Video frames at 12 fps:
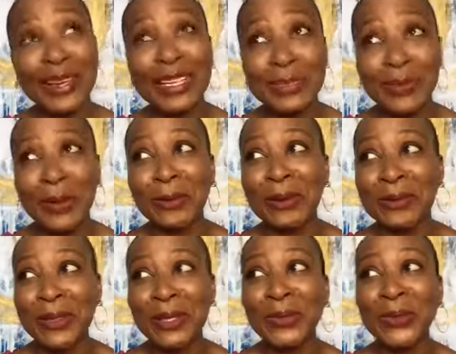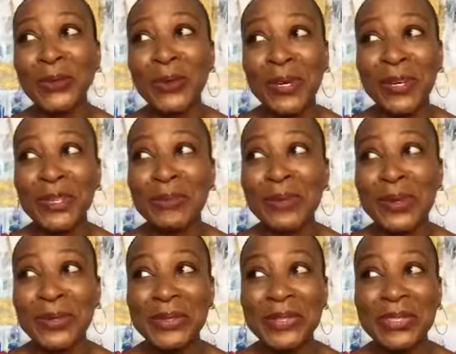It's probably been one of the
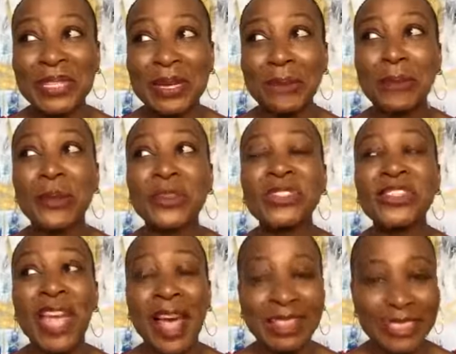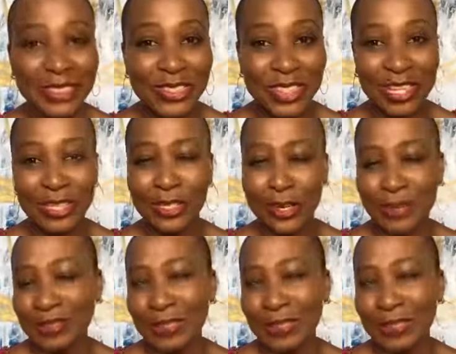more challenging years.